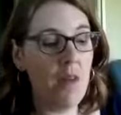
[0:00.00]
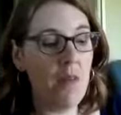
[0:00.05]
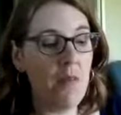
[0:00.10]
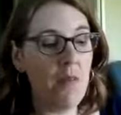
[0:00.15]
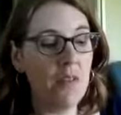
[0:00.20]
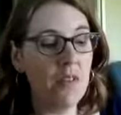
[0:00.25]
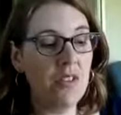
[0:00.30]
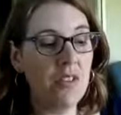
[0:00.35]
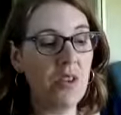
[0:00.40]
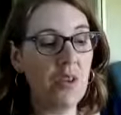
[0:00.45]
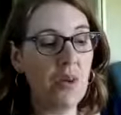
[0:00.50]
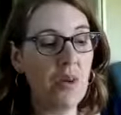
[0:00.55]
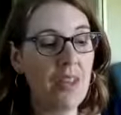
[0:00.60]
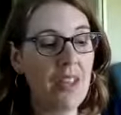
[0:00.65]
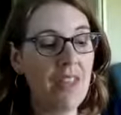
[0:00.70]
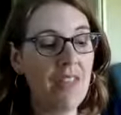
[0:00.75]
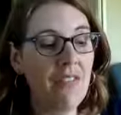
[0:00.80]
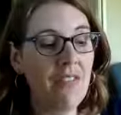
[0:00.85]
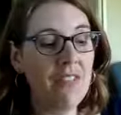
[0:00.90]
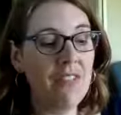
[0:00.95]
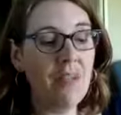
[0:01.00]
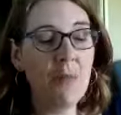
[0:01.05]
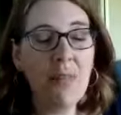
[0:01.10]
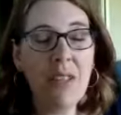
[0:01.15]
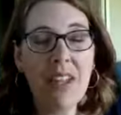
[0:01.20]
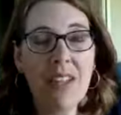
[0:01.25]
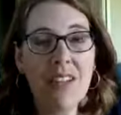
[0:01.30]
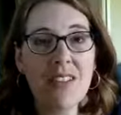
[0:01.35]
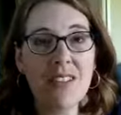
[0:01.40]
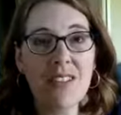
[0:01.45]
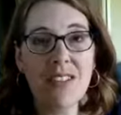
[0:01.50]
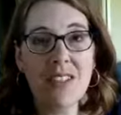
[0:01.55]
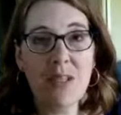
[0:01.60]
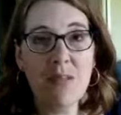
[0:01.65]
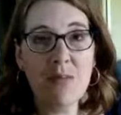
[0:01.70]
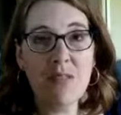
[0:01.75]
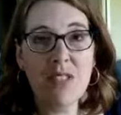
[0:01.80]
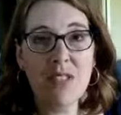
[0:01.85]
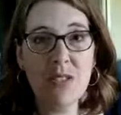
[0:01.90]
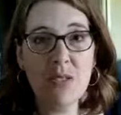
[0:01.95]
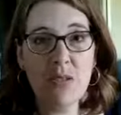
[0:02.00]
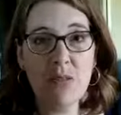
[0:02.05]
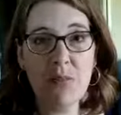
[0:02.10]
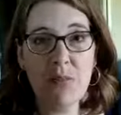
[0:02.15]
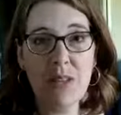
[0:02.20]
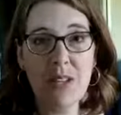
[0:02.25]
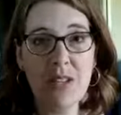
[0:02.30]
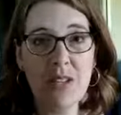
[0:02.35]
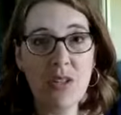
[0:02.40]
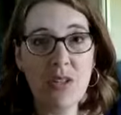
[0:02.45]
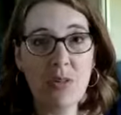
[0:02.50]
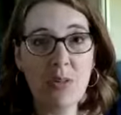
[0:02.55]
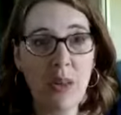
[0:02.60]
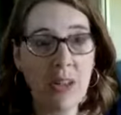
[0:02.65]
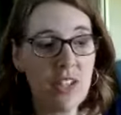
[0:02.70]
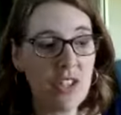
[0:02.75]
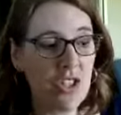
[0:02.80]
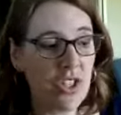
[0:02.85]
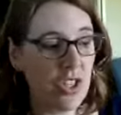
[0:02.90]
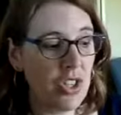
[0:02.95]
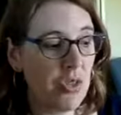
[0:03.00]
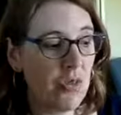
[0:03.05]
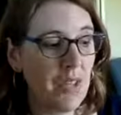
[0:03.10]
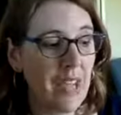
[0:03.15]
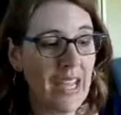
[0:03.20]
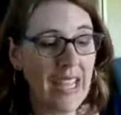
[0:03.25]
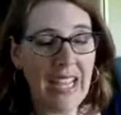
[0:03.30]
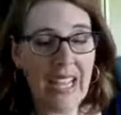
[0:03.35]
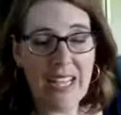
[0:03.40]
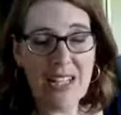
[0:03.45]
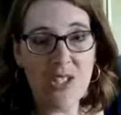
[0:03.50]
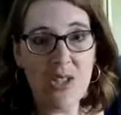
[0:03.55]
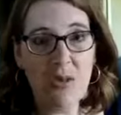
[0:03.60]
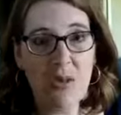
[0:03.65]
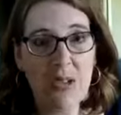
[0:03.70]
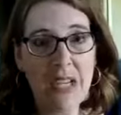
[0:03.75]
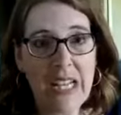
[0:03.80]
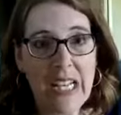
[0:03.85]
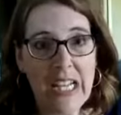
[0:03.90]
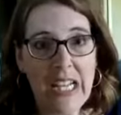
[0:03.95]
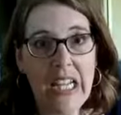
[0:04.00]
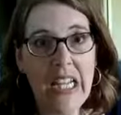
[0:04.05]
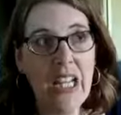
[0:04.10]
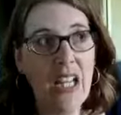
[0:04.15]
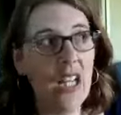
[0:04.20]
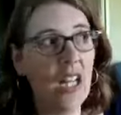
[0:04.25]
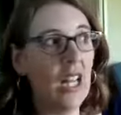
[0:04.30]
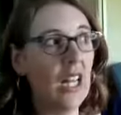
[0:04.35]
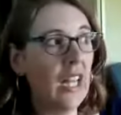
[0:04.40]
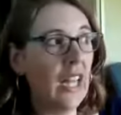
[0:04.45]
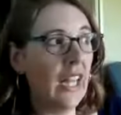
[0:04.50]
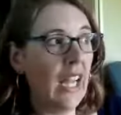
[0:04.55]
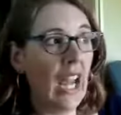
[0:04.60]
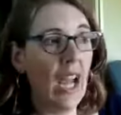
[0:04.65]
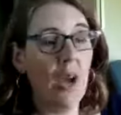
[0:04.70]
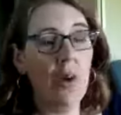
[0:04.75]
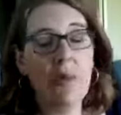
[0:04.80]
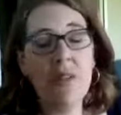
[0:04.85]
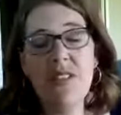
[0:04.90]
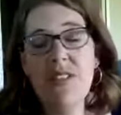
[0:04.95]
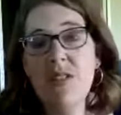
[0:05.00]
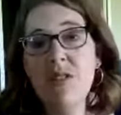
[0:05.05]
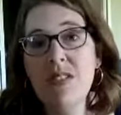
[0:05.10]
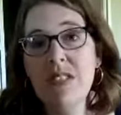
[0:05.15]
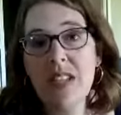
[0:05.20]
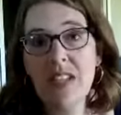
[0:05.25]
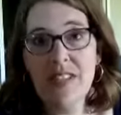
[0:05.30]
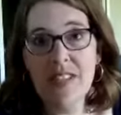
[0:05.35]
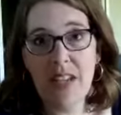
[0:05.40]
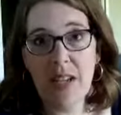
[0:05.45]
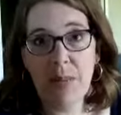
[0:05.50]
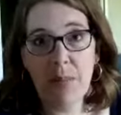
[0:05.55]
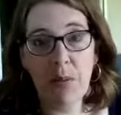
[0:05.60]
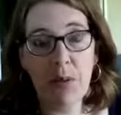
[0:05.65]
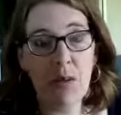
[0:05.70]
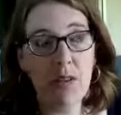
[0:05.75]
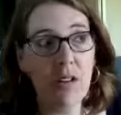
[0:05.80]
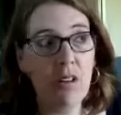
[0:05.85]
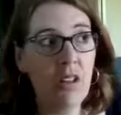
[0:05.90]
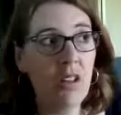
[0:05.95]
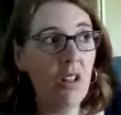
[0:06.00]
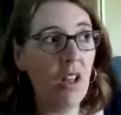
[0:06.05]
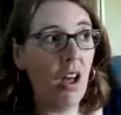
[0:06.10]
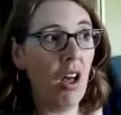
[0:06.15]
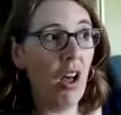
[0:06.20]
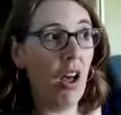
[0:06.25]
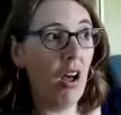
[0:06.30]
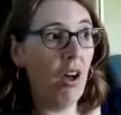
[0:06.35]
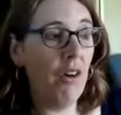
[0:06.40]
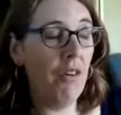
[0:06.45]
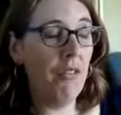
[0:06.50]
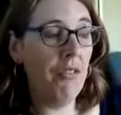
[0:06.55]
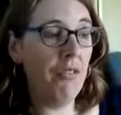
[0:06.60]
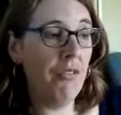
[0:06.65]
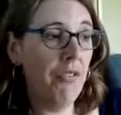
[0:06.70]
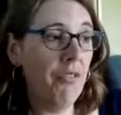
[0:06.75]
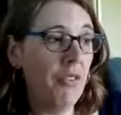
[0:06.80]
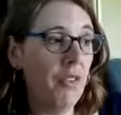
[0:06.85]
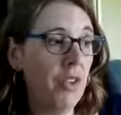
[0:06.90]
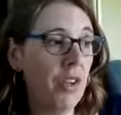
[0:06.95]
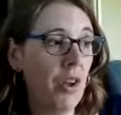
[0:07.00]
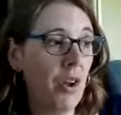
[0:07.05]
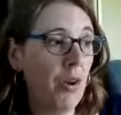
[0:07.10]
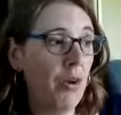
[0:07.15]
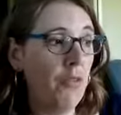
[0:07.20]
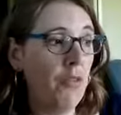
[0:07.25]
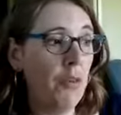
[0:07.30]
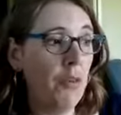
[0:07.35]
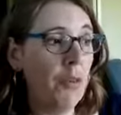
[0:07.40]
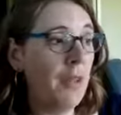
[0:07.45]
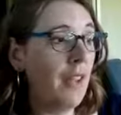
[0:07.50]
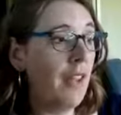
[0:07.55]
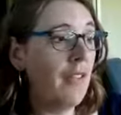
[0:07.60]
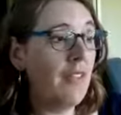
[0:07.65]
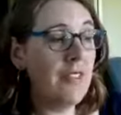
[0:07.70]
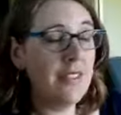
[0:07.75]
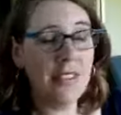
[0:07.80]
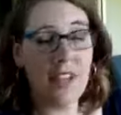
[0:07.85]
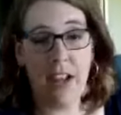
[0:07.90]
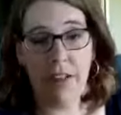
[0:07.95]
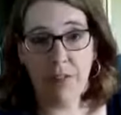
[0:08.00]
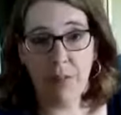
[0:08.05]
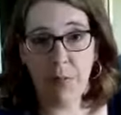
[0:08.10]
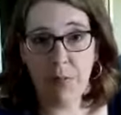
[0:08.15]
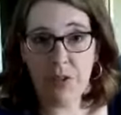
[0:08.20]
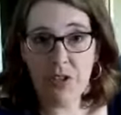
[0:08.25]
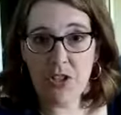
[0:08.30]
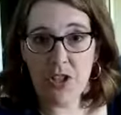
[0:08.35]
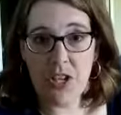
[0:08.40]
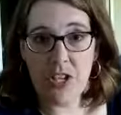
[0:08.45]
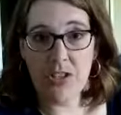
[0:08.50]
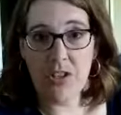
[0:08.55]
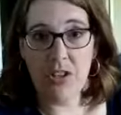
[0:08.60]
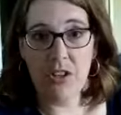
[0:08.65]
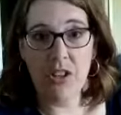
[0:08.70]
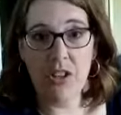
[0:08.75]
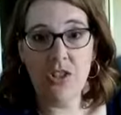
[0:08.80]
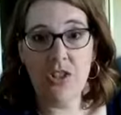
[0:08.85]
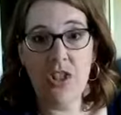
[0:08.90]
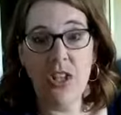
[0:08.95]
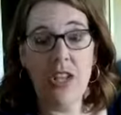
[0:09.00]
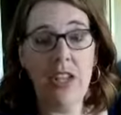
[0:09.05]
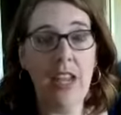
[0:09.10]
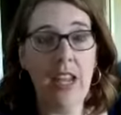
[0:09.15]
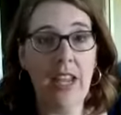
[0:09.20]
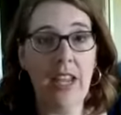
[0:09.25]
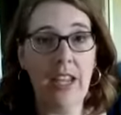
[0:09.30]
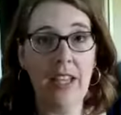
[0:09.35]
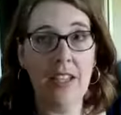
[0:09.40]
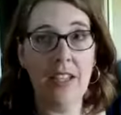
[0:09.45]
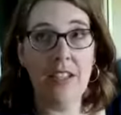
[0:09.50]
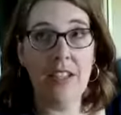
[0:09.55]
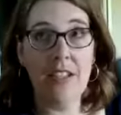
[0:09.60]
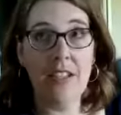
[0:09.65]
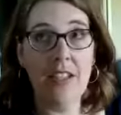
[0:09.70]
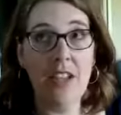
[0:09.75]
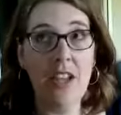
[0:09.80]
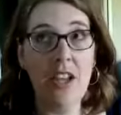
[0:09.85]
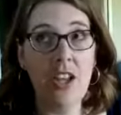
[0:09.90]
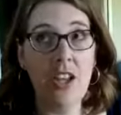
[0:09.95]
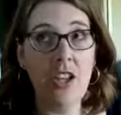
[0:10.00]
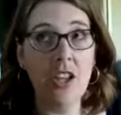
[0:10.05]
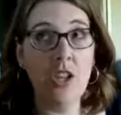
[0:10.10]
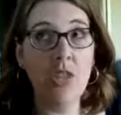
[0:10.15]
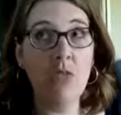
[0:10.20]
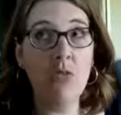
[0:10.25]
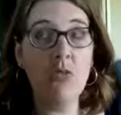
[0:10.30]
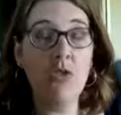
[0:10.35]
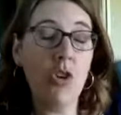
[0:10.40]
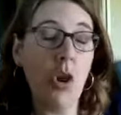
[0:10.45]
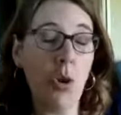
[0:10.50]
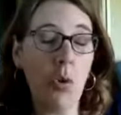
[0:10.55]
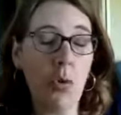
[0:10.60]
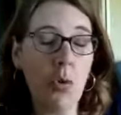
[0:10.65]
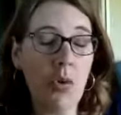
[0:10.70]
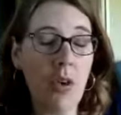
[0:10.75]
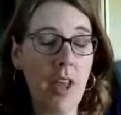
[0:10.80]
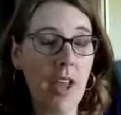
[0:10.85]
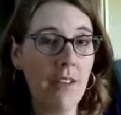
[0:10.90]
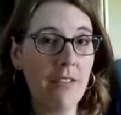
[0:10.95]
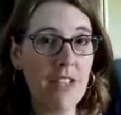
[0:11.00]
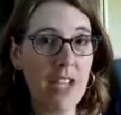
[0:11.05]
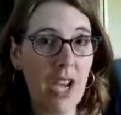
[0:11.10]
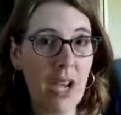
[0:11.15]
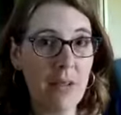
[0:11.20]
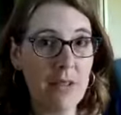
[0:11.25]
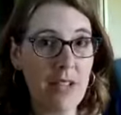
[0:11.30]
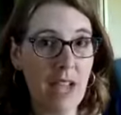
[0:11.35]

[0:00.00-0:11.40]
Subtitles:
So if something just seems to be too much and you can't get to it, like I always use the example of, if you're planning the staff appreciation luncheon and you don't have time to